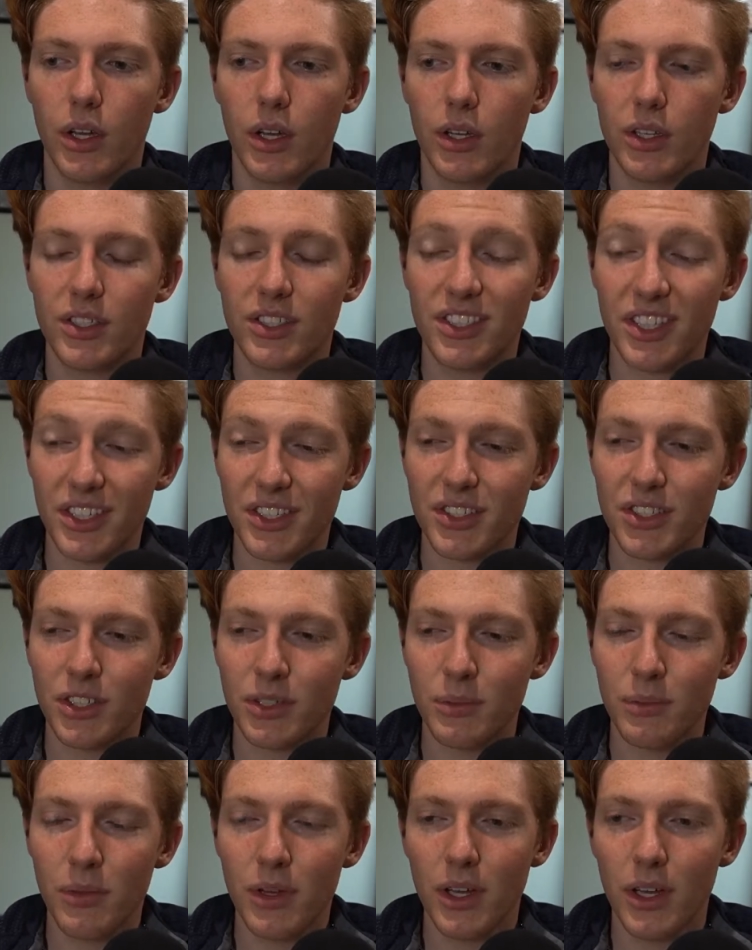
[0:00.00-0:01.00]

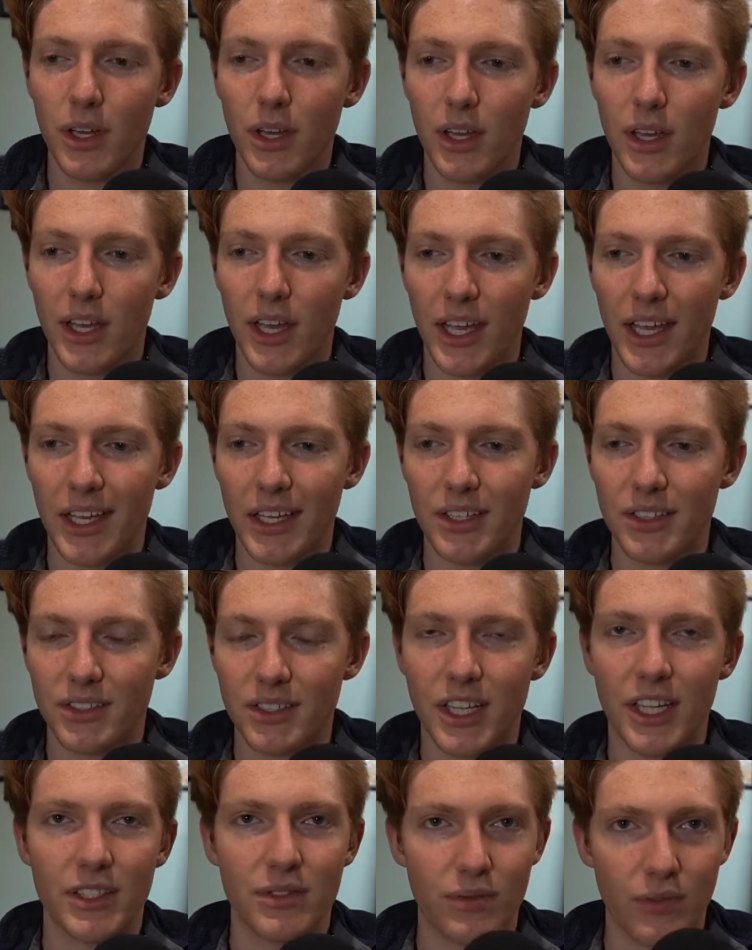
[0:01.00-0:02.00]
system is
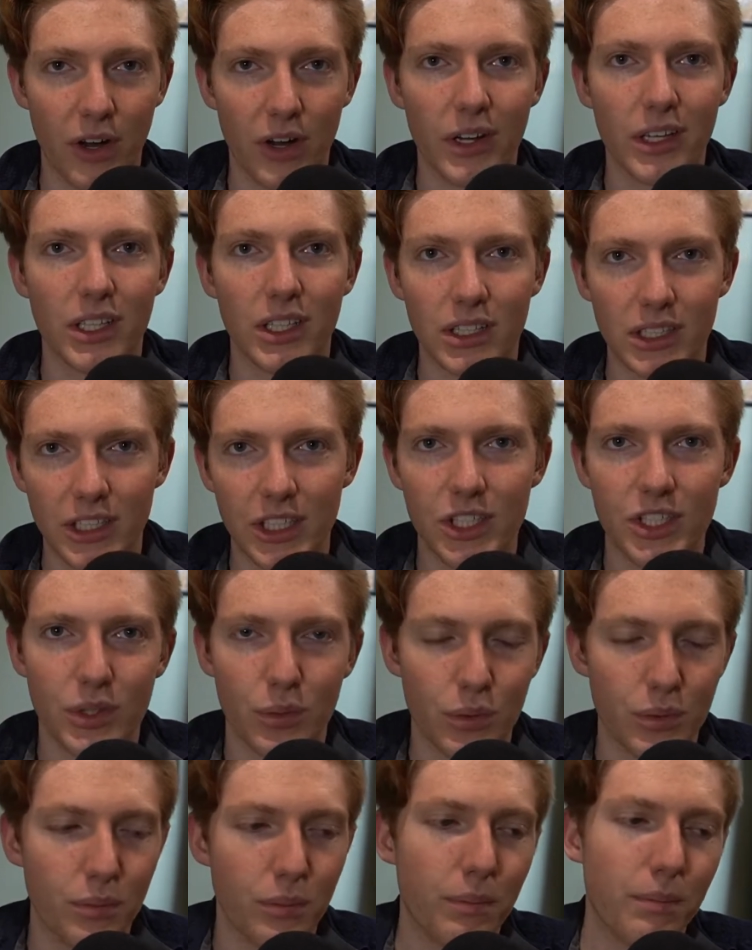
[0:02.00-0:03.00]
it's very
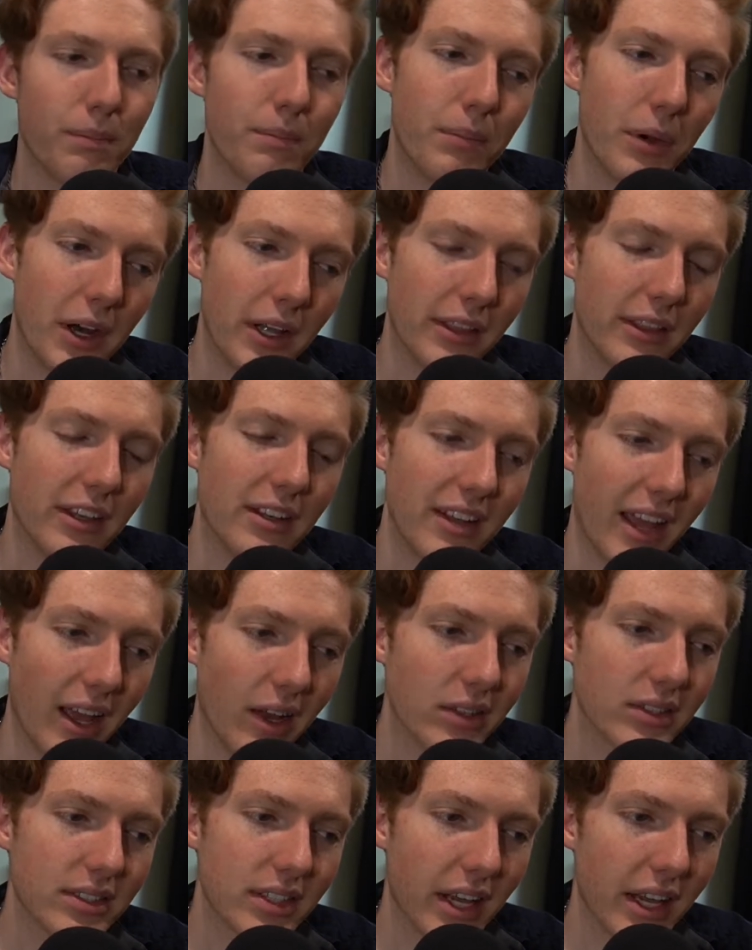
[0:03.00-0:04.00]
collegiate. But the
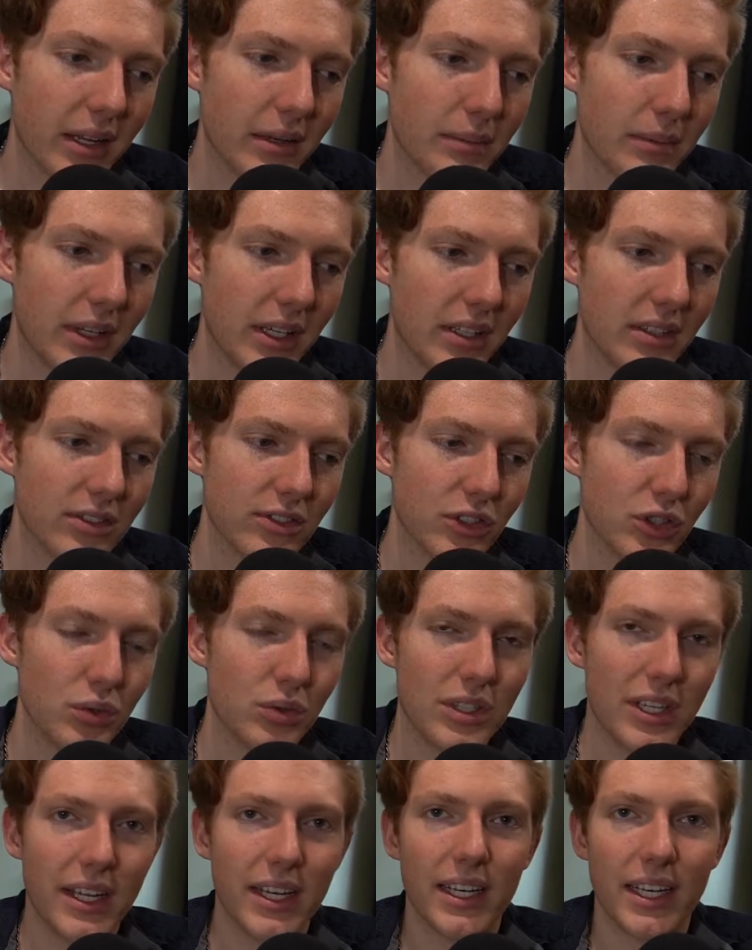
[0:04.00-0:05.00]
downside means you
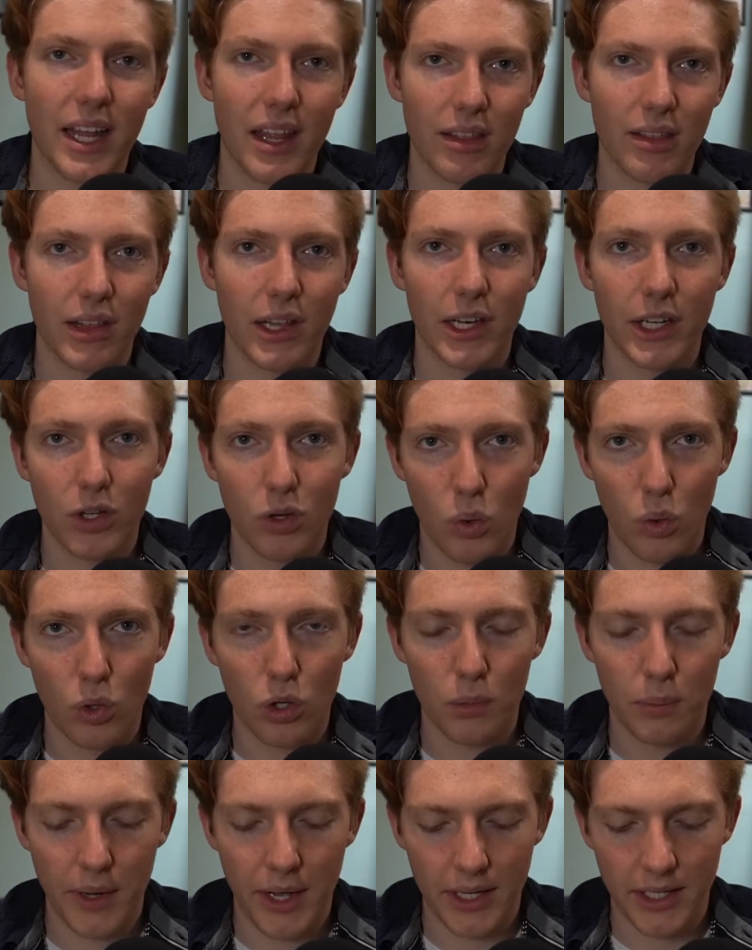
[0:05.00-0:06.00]
need an athletic
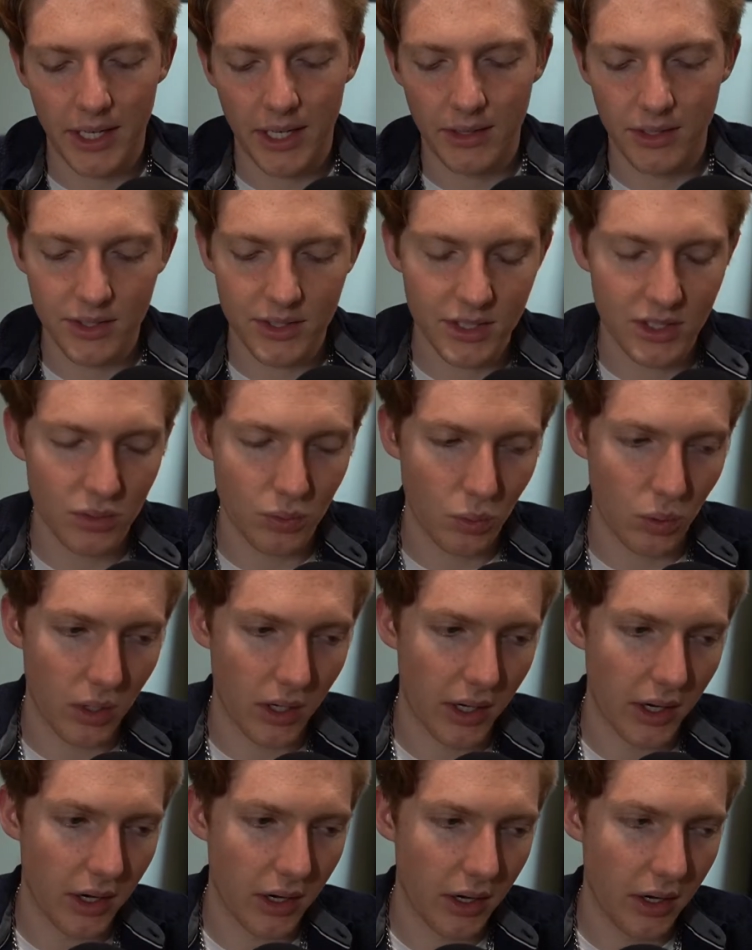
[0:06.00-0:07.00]
quarterback. And this is
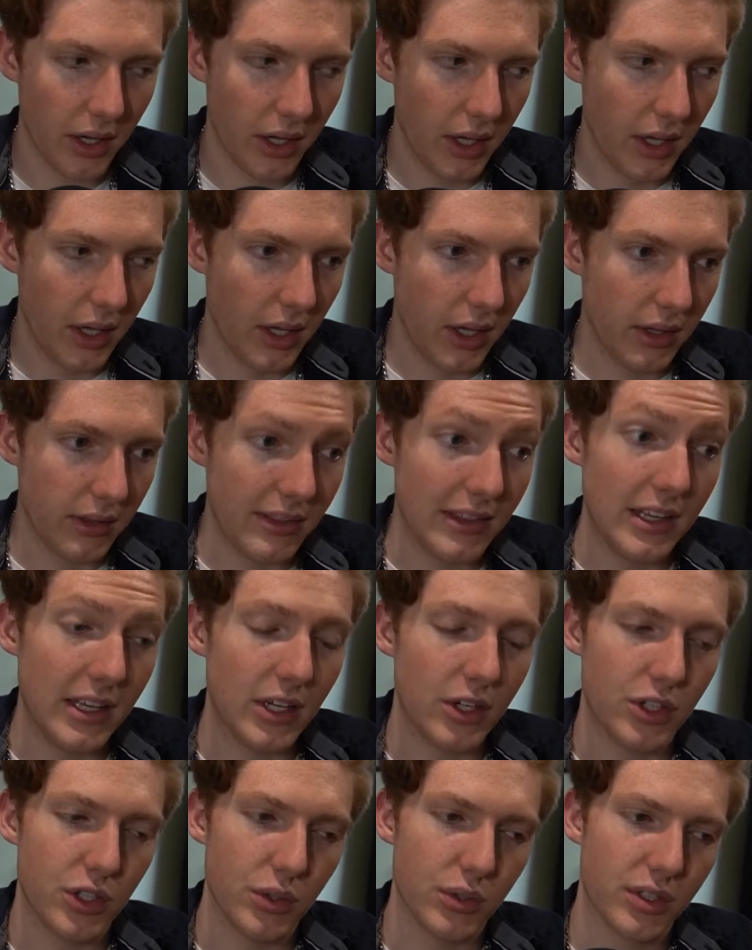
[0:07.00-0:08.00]
where the
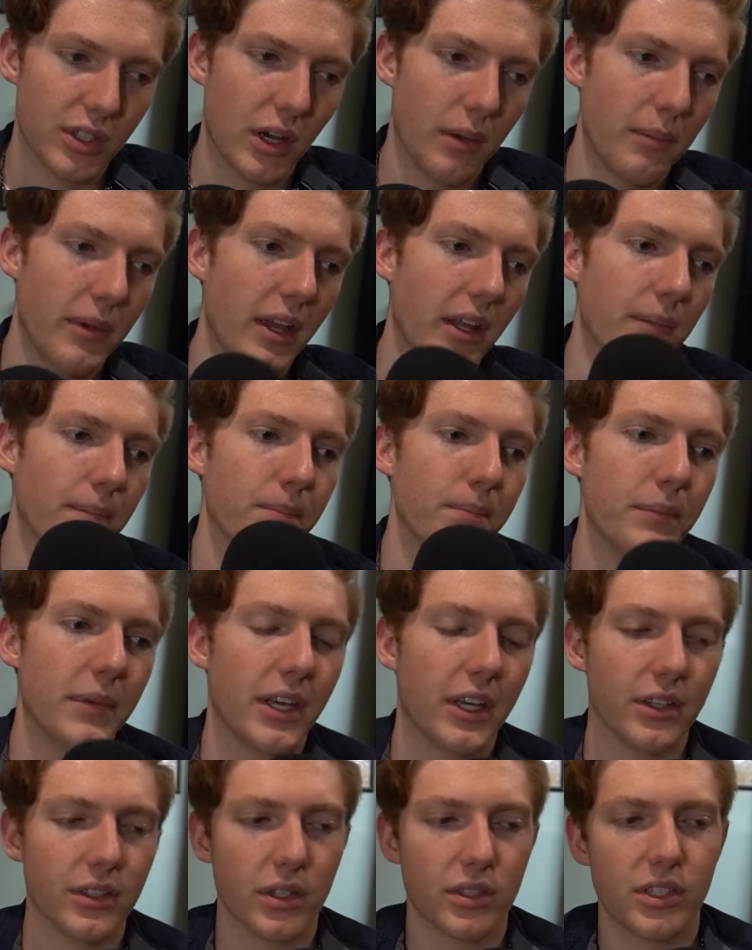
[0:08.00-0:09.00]
issues come in.
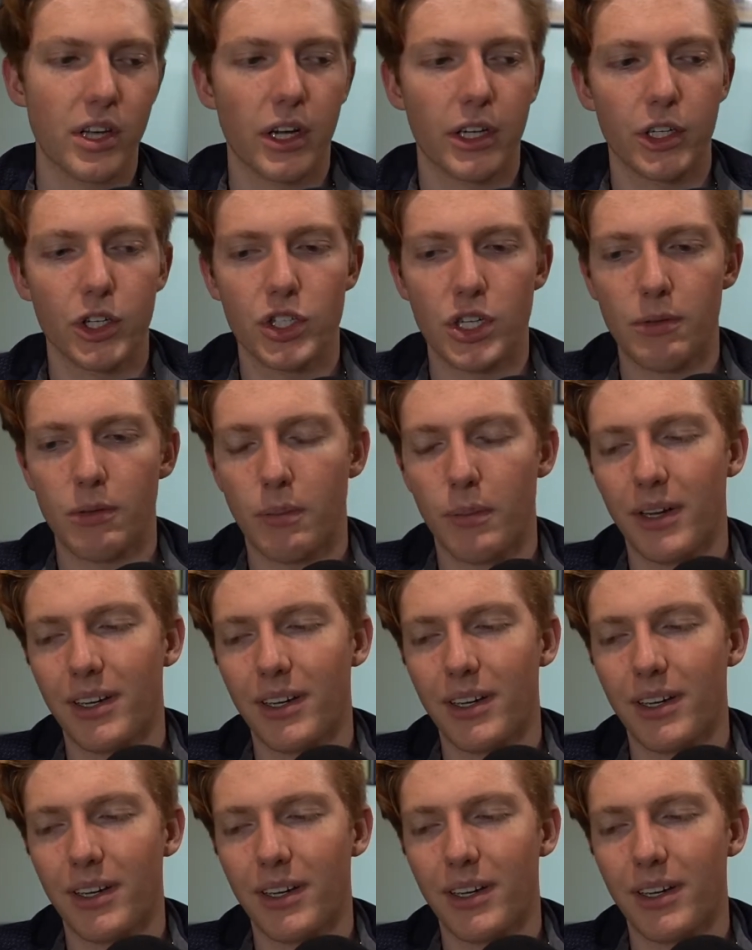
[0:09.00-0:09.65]
Because I was talking to JP, my